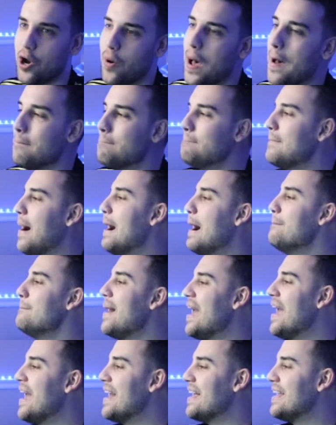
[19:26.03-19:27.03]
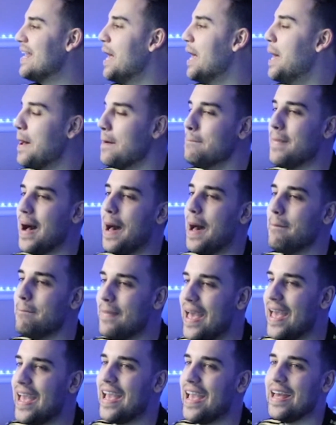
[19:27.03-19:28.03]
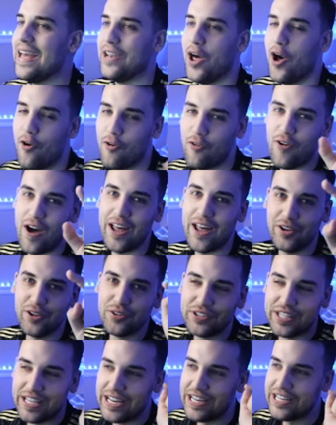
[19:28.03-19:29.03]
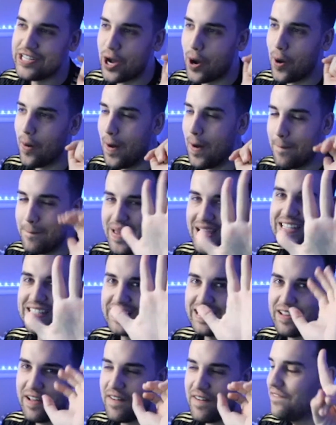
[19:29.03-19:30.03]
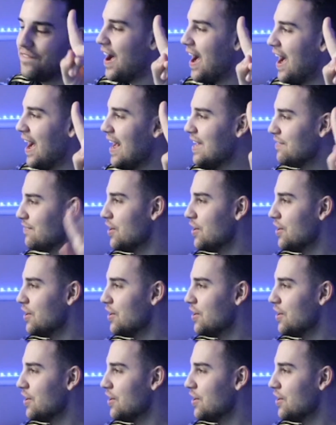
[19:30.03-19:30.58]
My man. My man. Ronaldinho makes it 5-2.